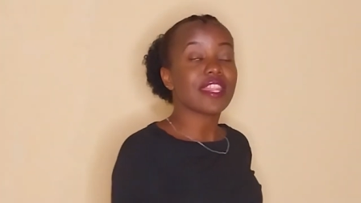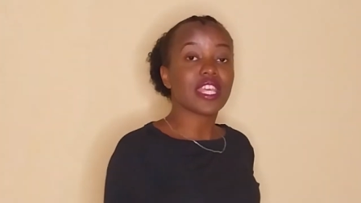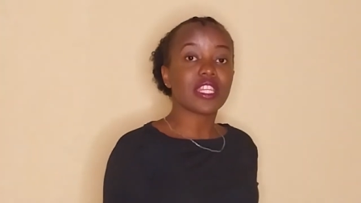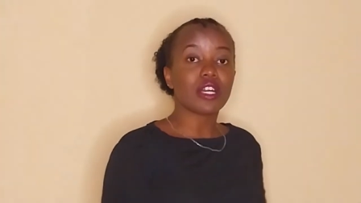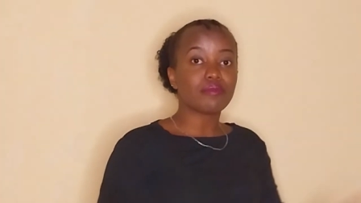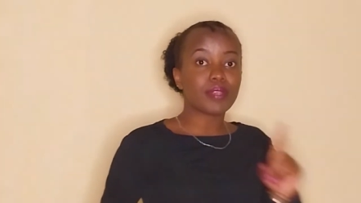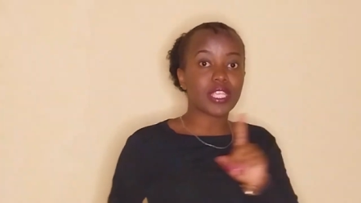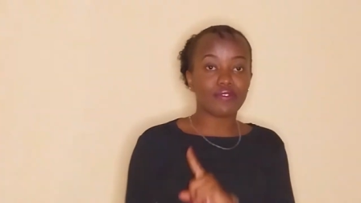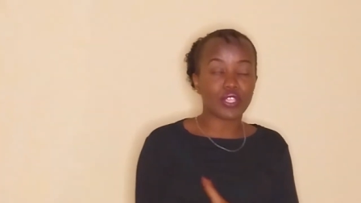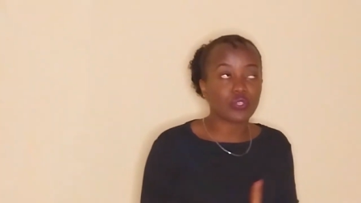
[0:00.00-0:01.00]
and then I'll be
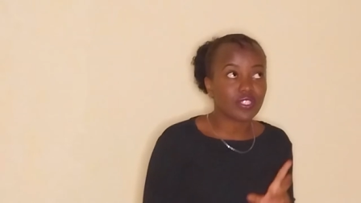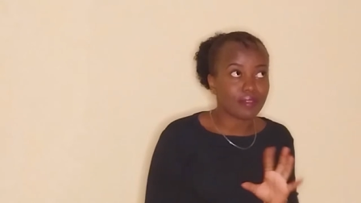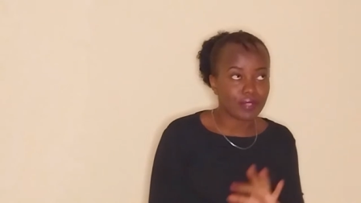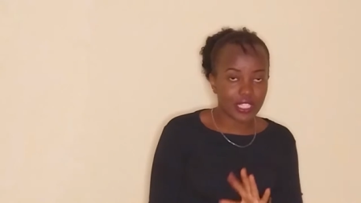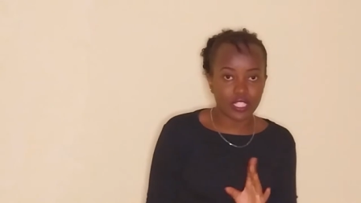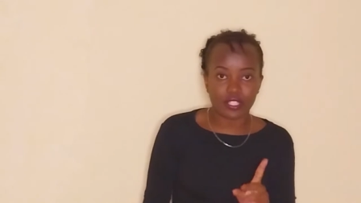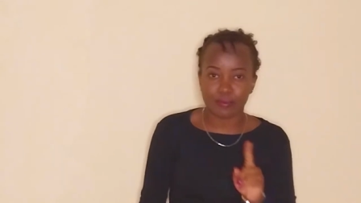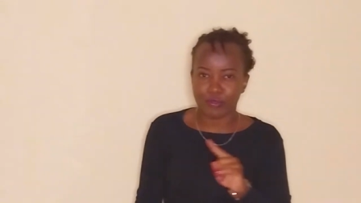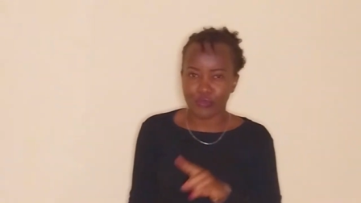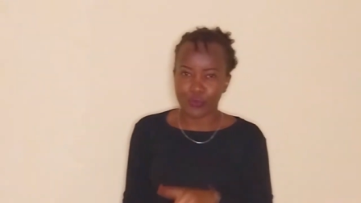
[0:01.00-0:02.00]
giving you some details
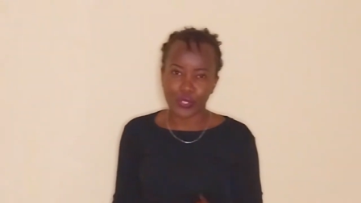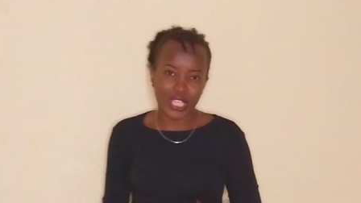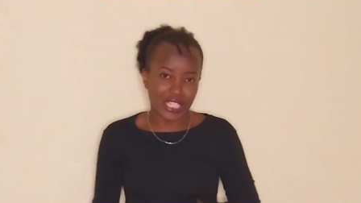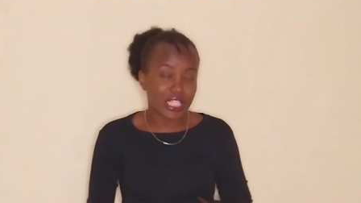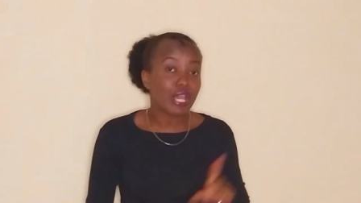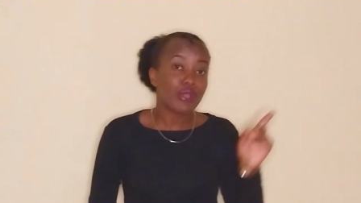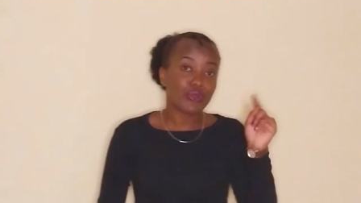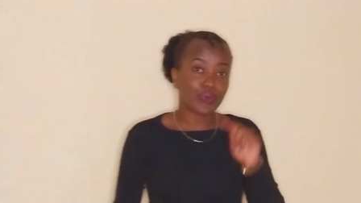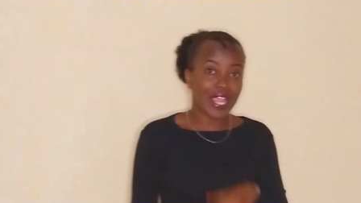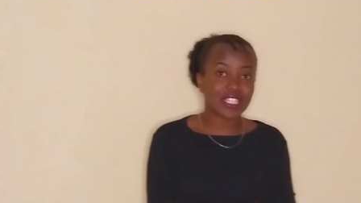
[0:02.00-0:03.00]
before we get
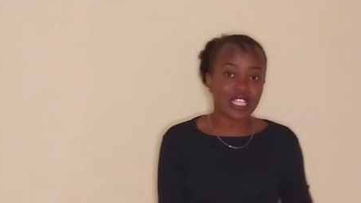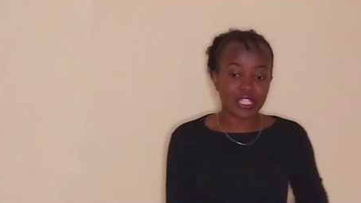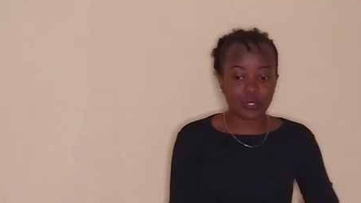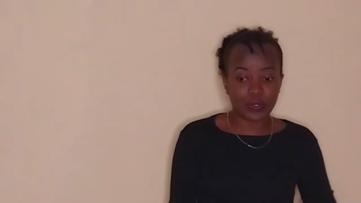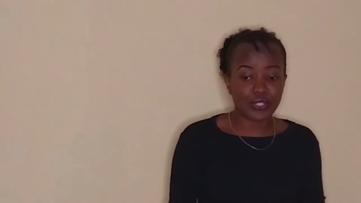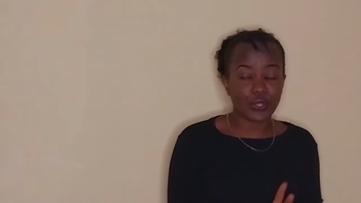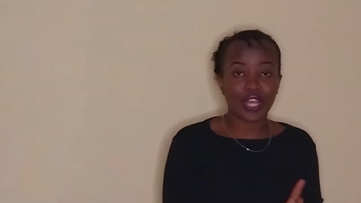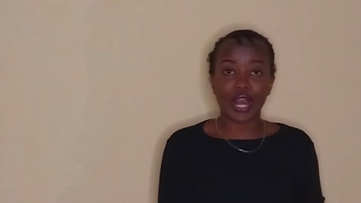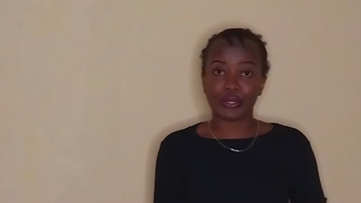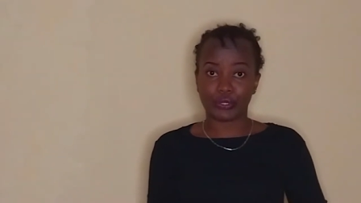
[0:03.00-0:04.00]
right into it on
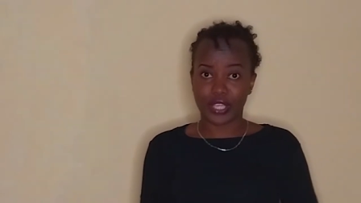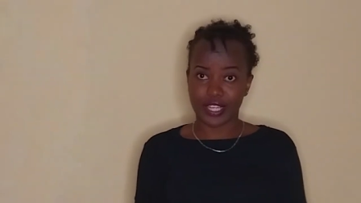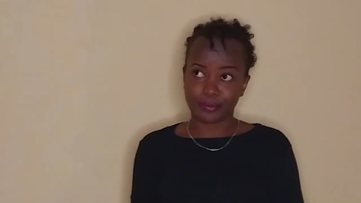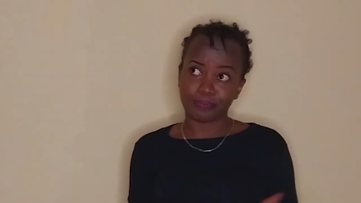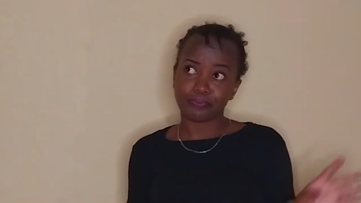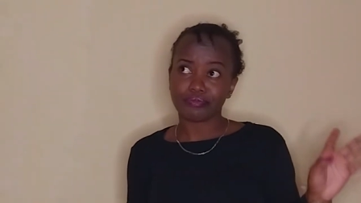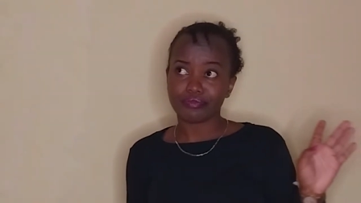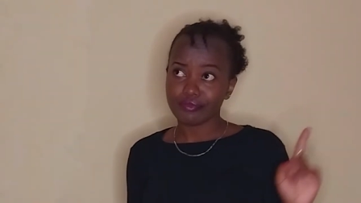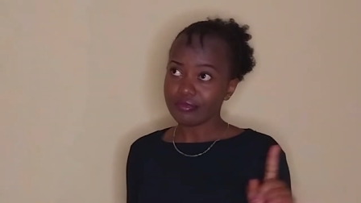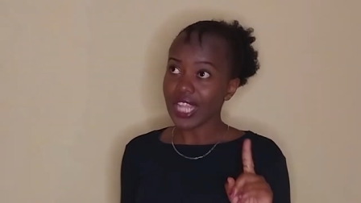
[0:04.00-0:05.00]
how you can
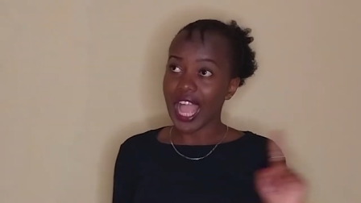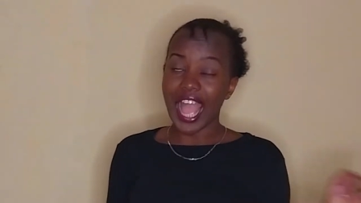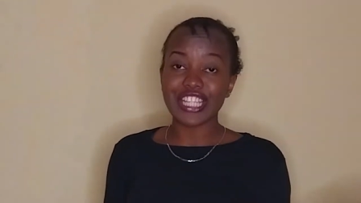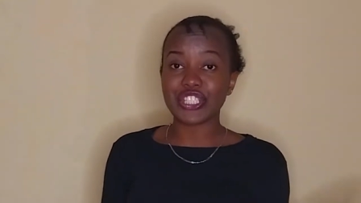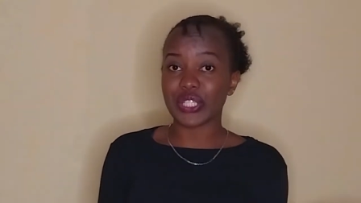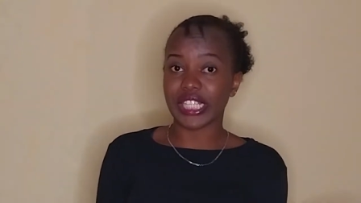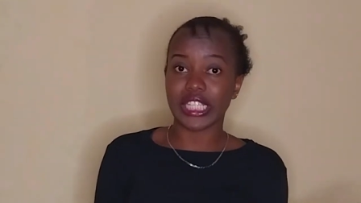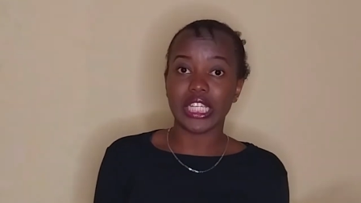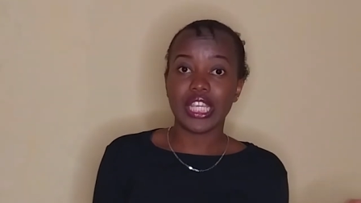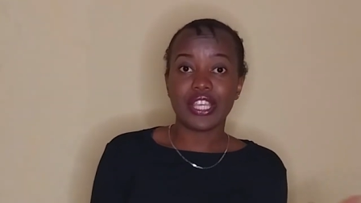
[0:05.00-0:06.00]

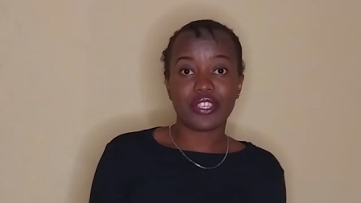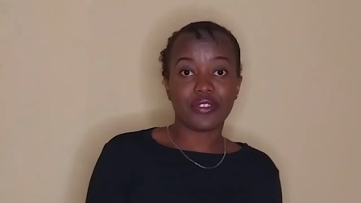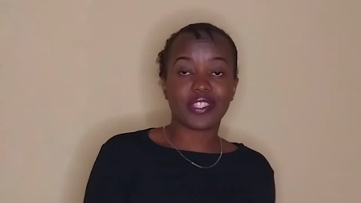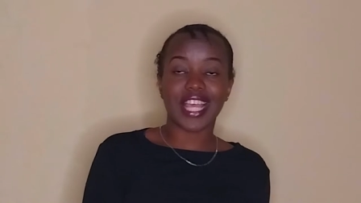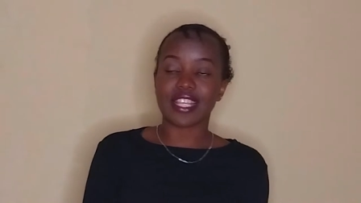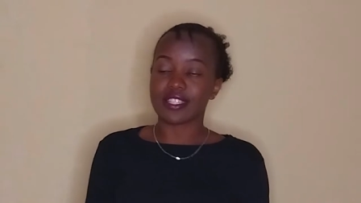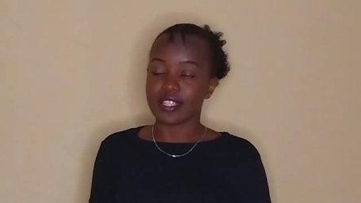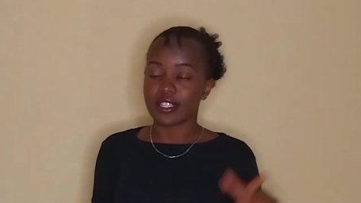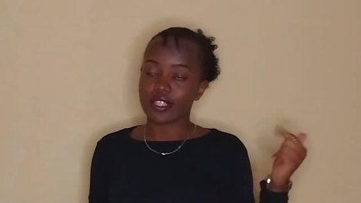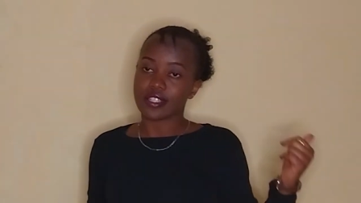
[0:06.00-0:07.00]
actually use a
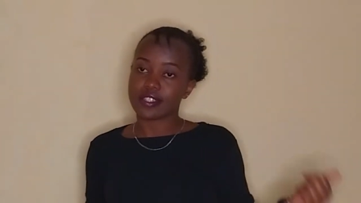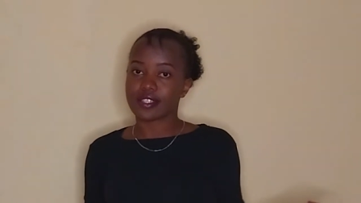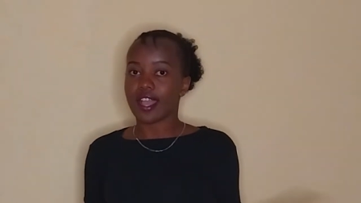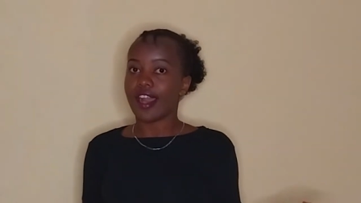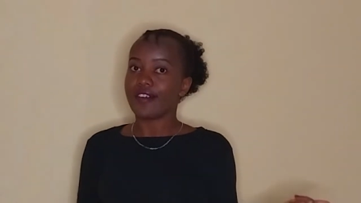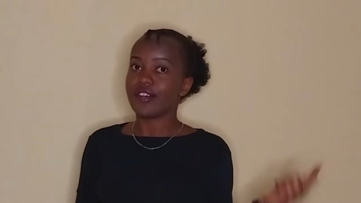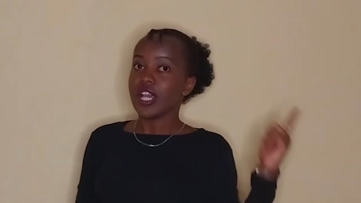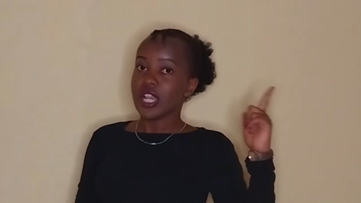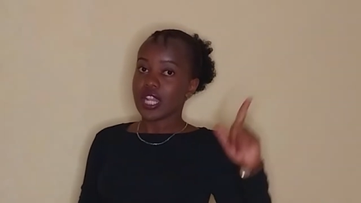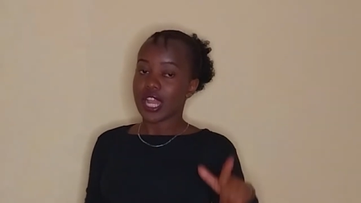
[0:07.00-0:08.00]
silk scarf
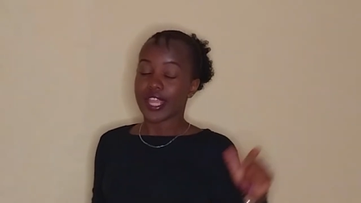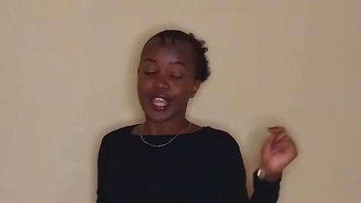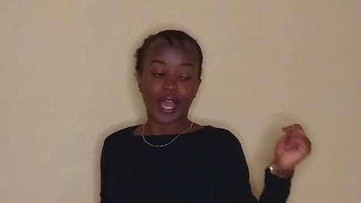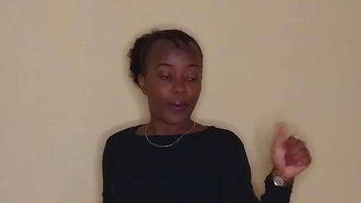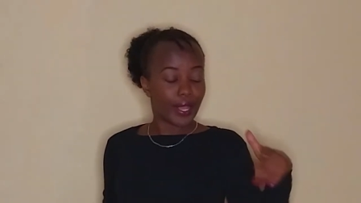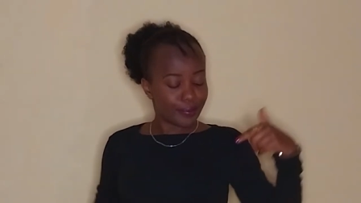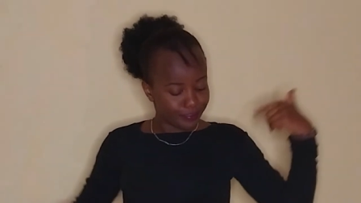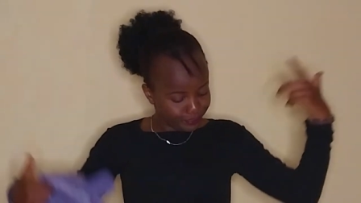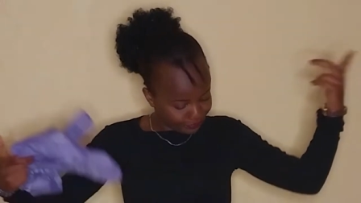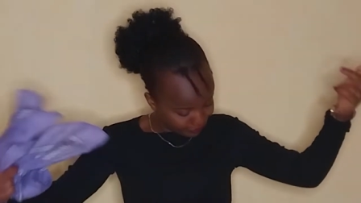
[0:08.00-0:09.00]
like our
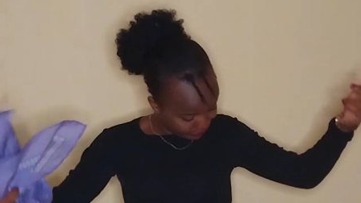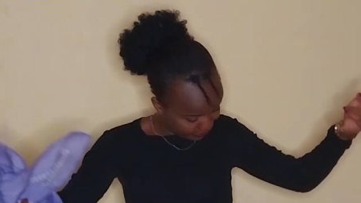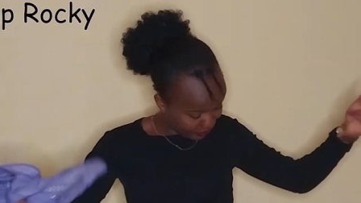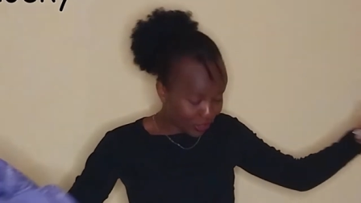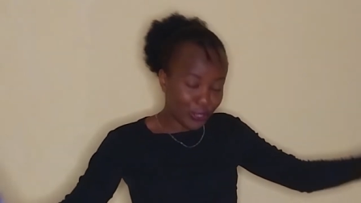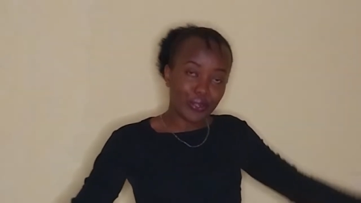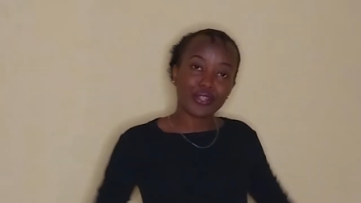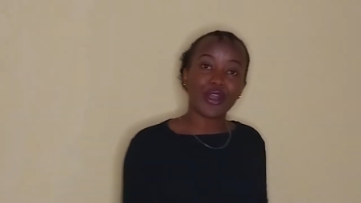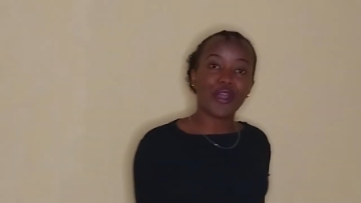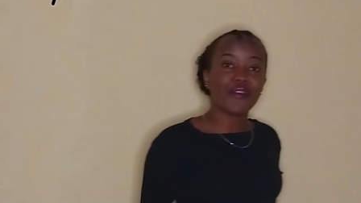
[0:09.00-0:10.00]

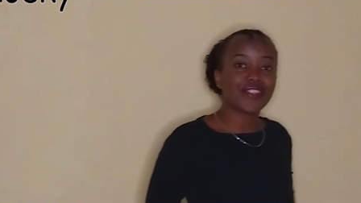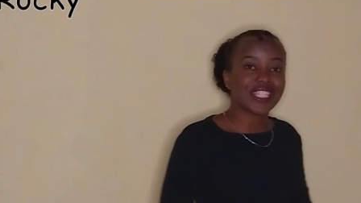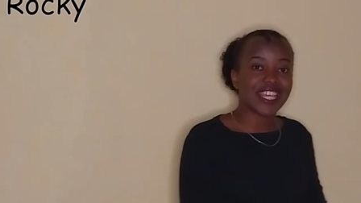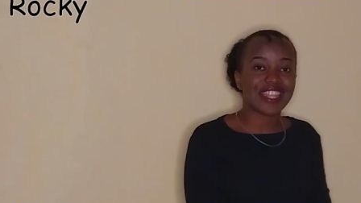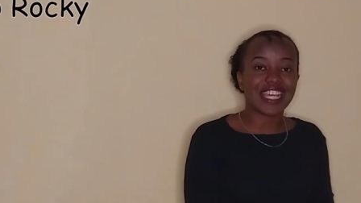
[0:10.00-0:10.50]
goal of the day.